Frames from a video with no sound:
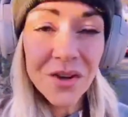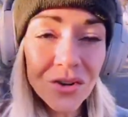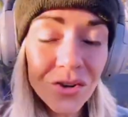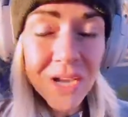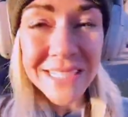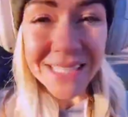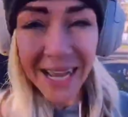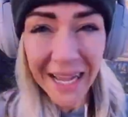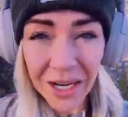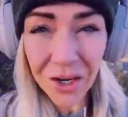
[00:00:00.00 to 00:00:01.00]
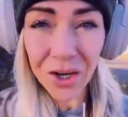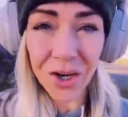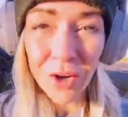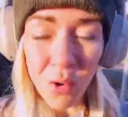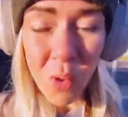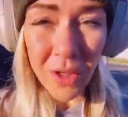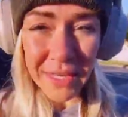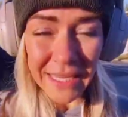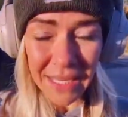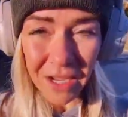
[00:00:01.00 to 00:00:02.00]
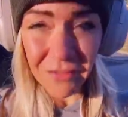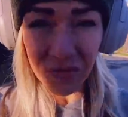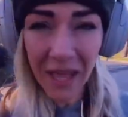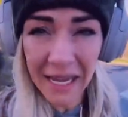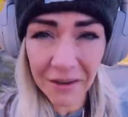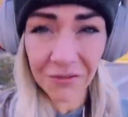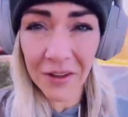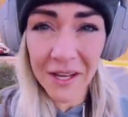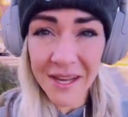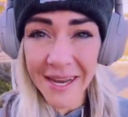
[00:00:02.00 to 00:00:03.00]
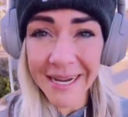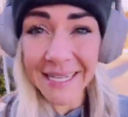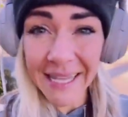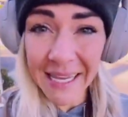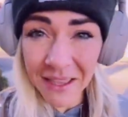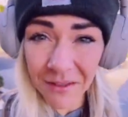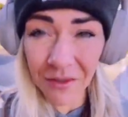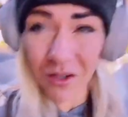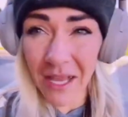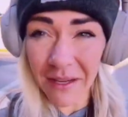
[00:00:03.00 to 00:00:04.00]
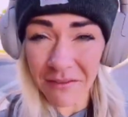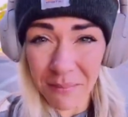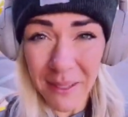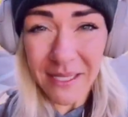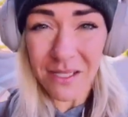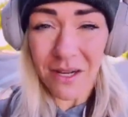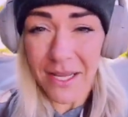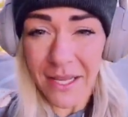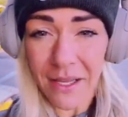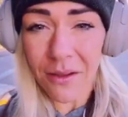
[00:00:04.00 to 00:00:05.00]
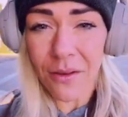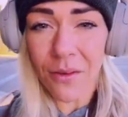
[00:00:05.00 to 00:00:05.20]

Your entire quality of life and length of your life depends on it.